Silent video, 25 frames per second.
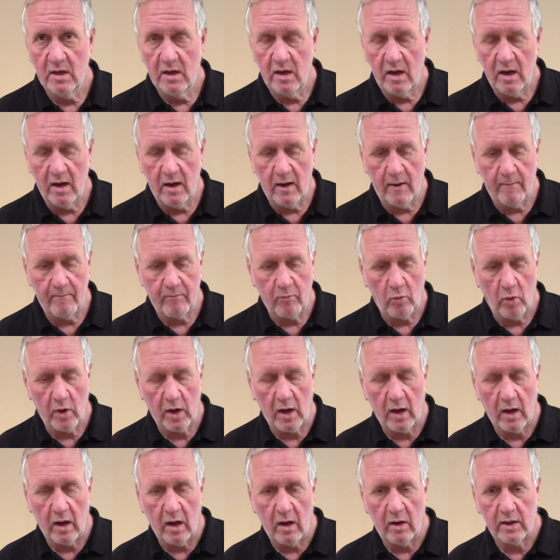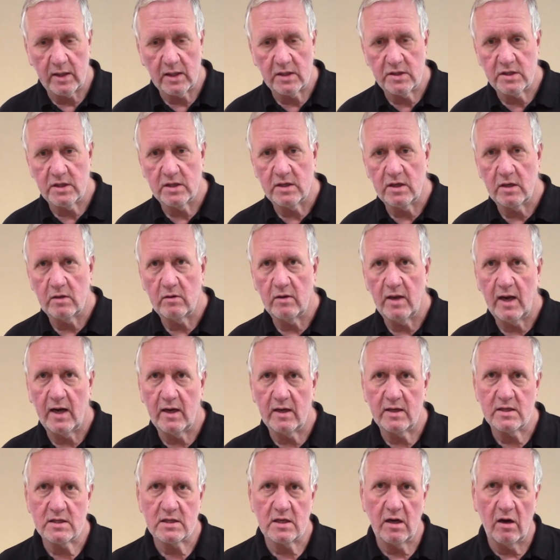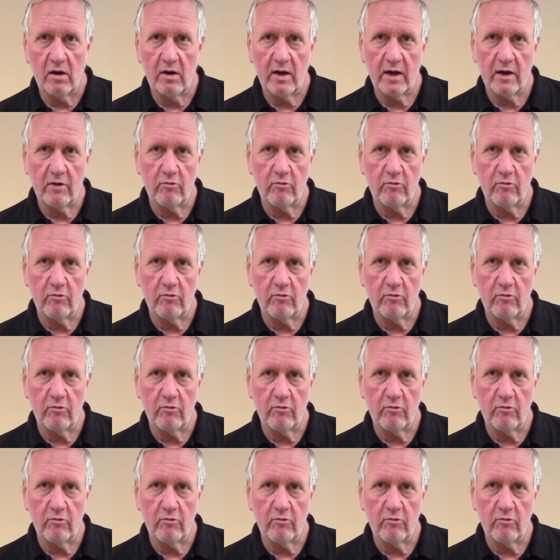What I like to do then is slightly